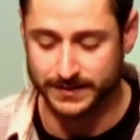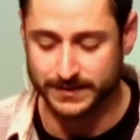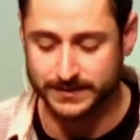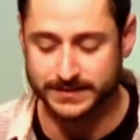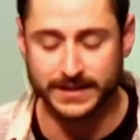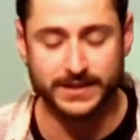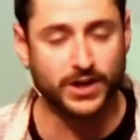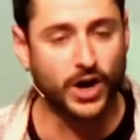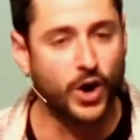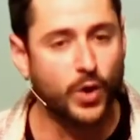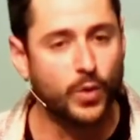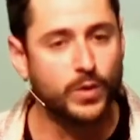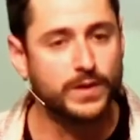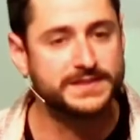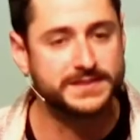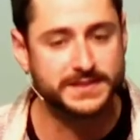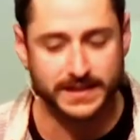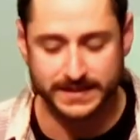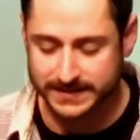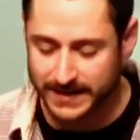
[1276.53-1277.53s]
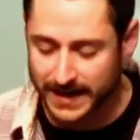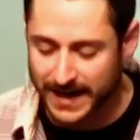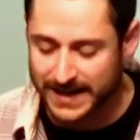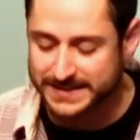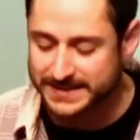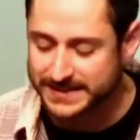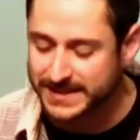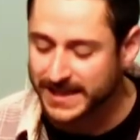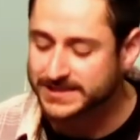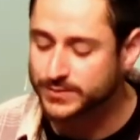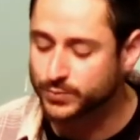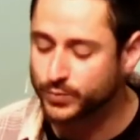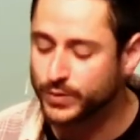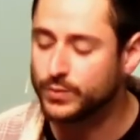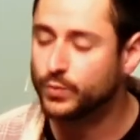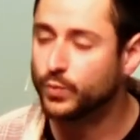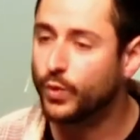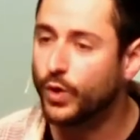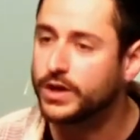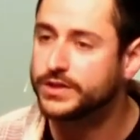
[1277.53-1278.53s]
They'd always said, God, yes, we
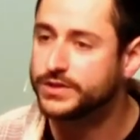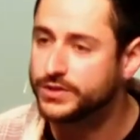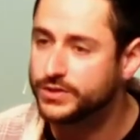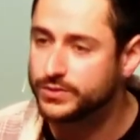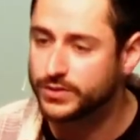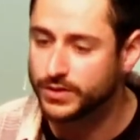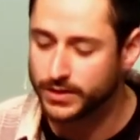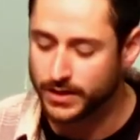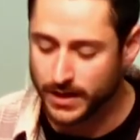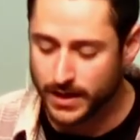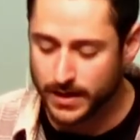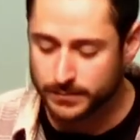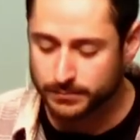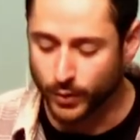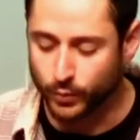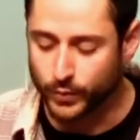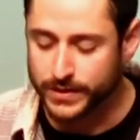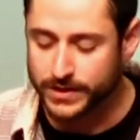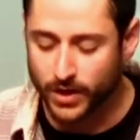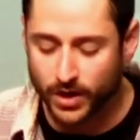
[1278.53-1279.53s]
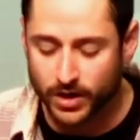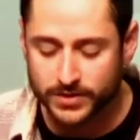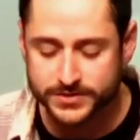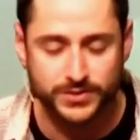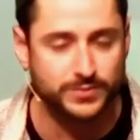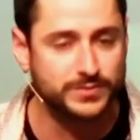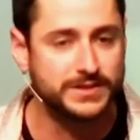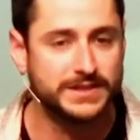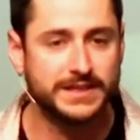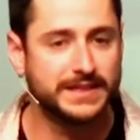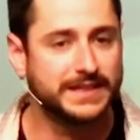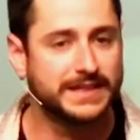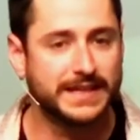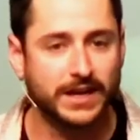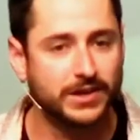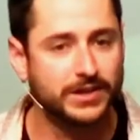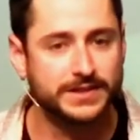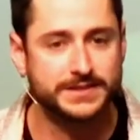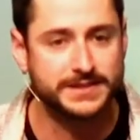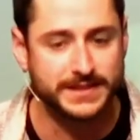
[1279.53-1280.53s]
want you but we also need a
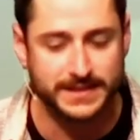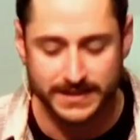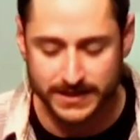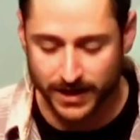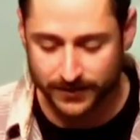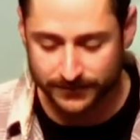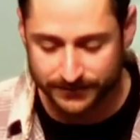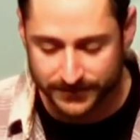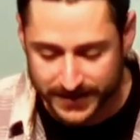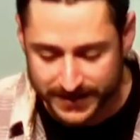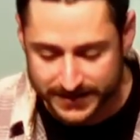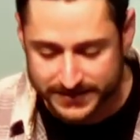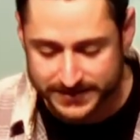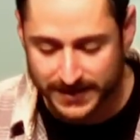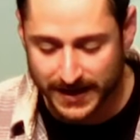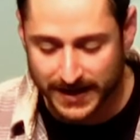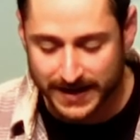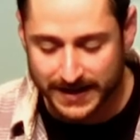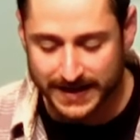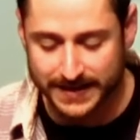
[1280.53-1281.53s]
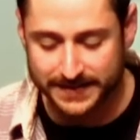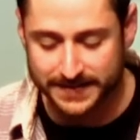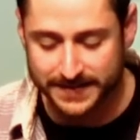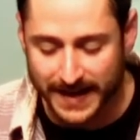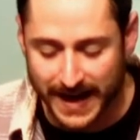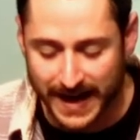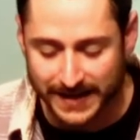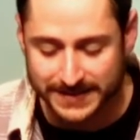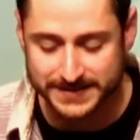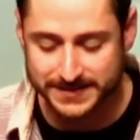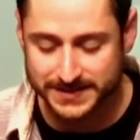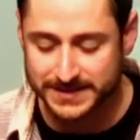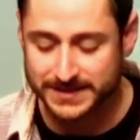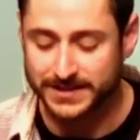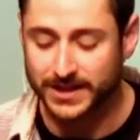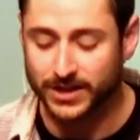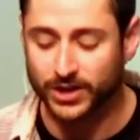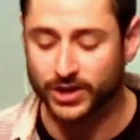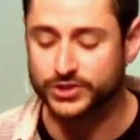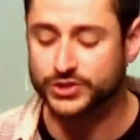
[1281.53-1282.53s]
guarantee of this and that. See,
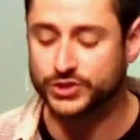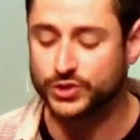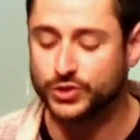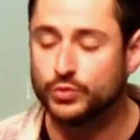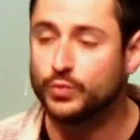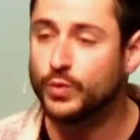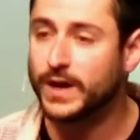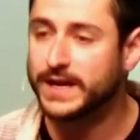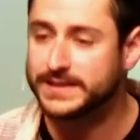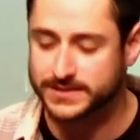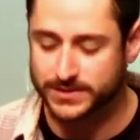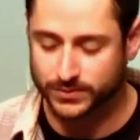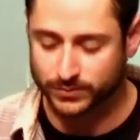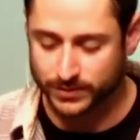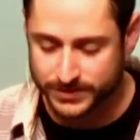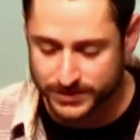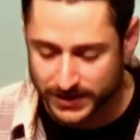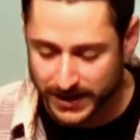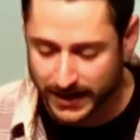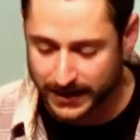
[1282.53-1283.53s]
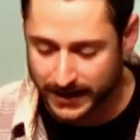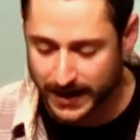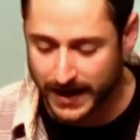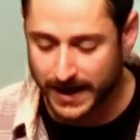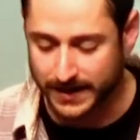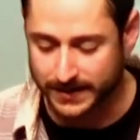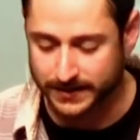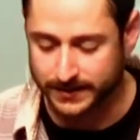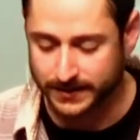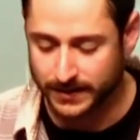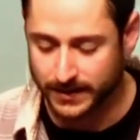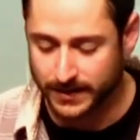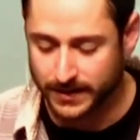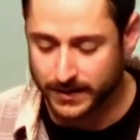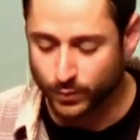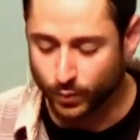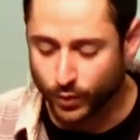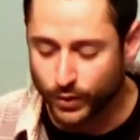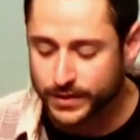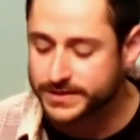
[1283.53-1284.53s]
there are two ways to reject God.
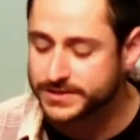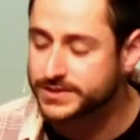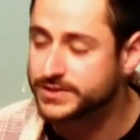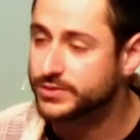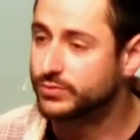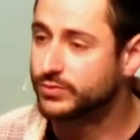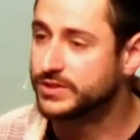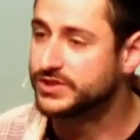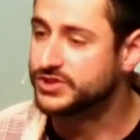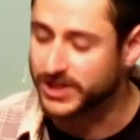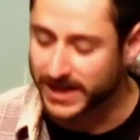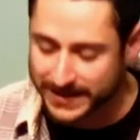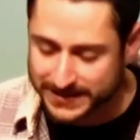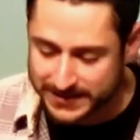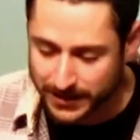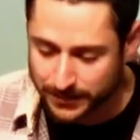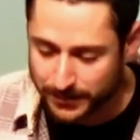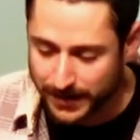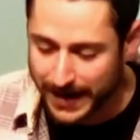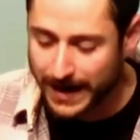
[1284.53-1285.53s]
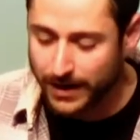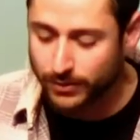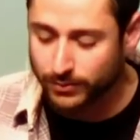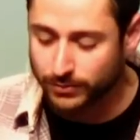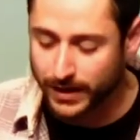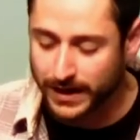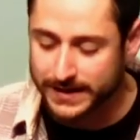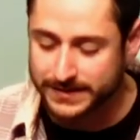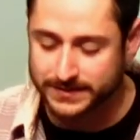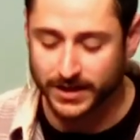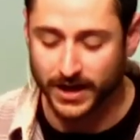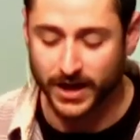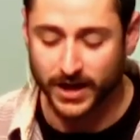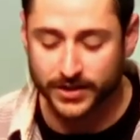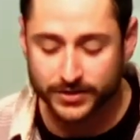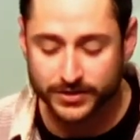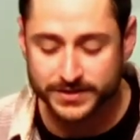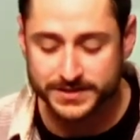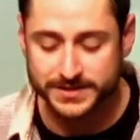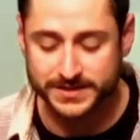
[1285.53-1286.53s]
One is to reject him outright. The
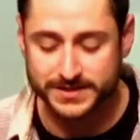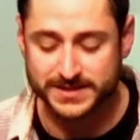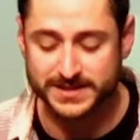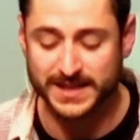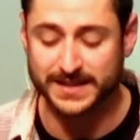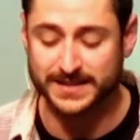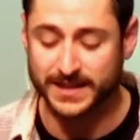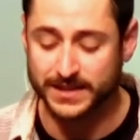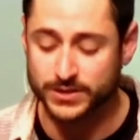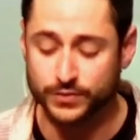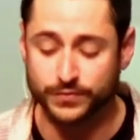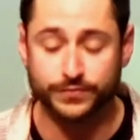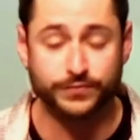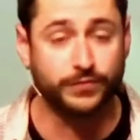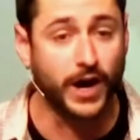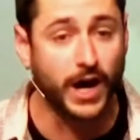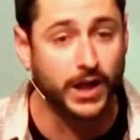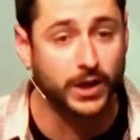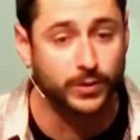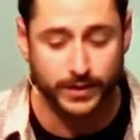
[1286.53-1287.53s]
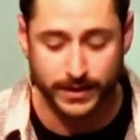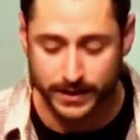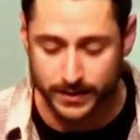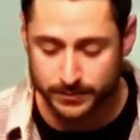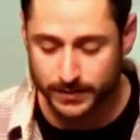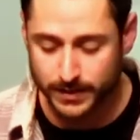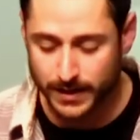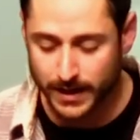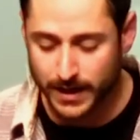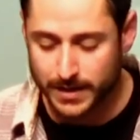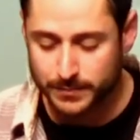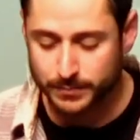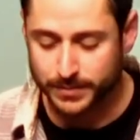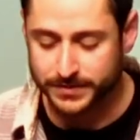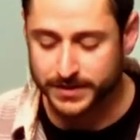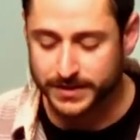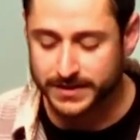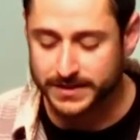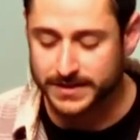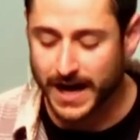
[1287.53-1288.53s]
other is to say that you follow him,
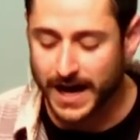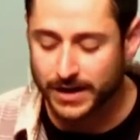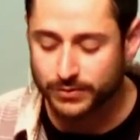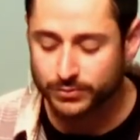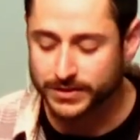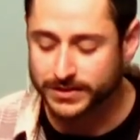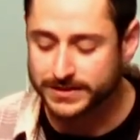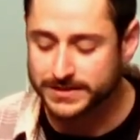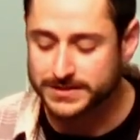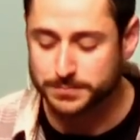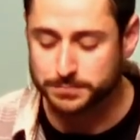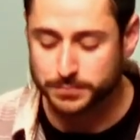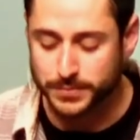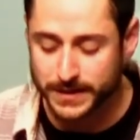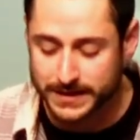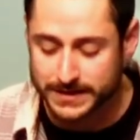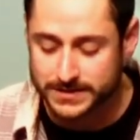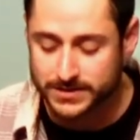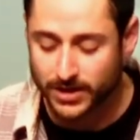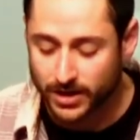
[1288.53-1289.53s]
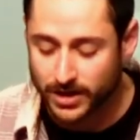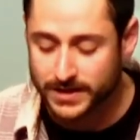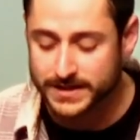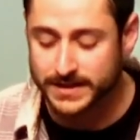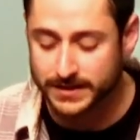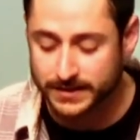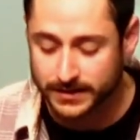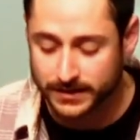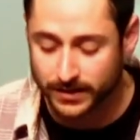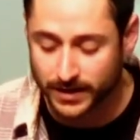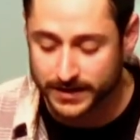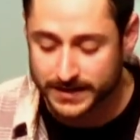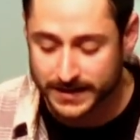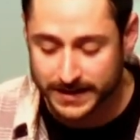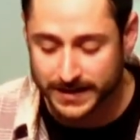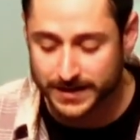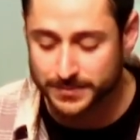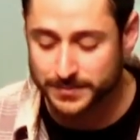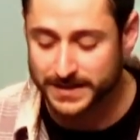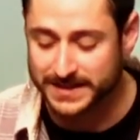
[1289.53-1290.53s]
but then not really depend on, on
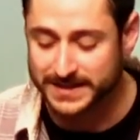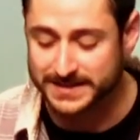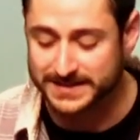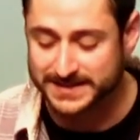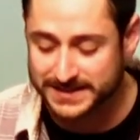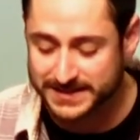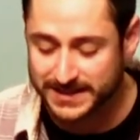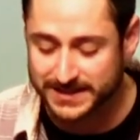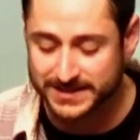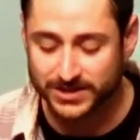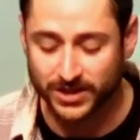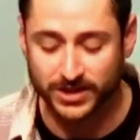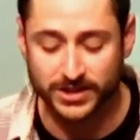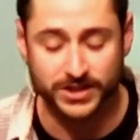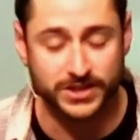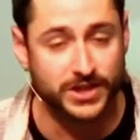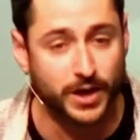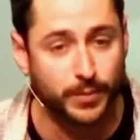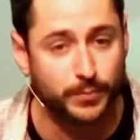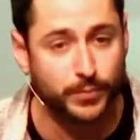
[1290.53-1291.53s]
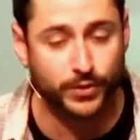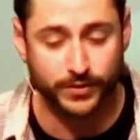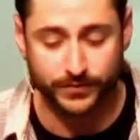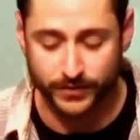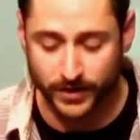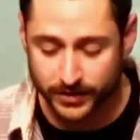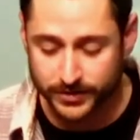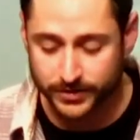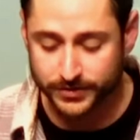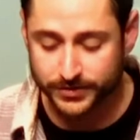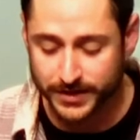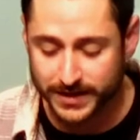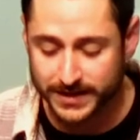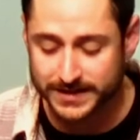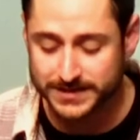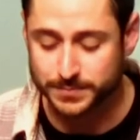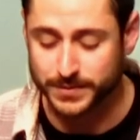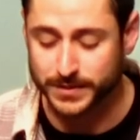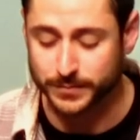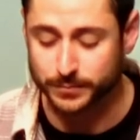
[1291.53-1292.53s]
him and insist on a number of other
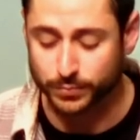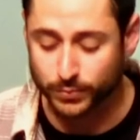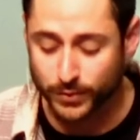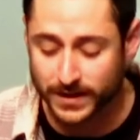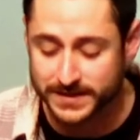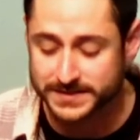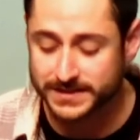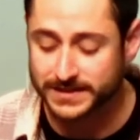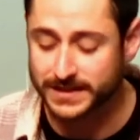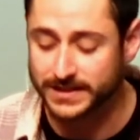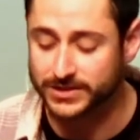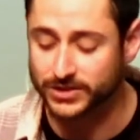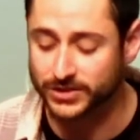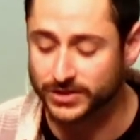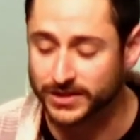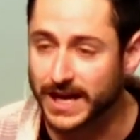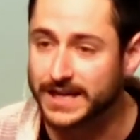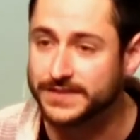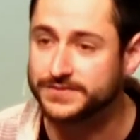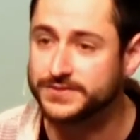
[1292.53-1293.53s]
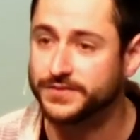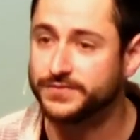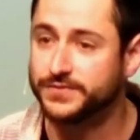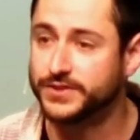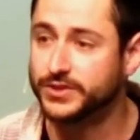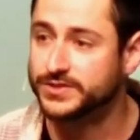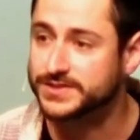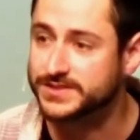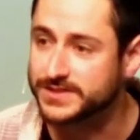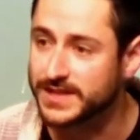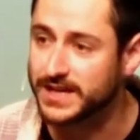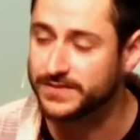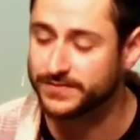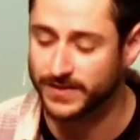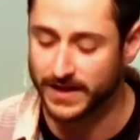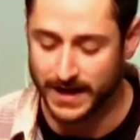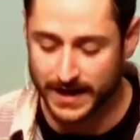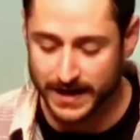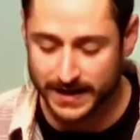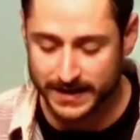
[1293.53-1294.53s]
things being present in your life to feel safe
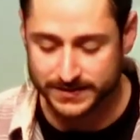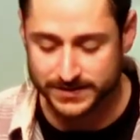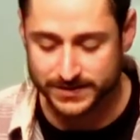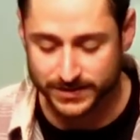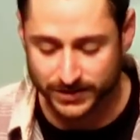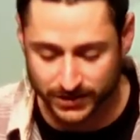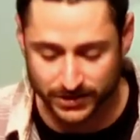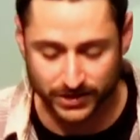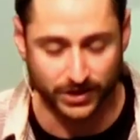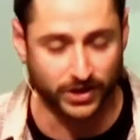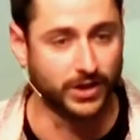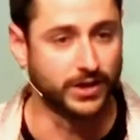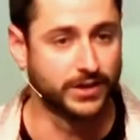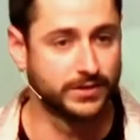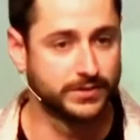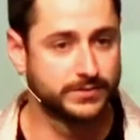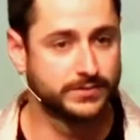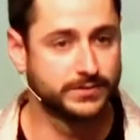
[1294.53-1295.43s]
and secure.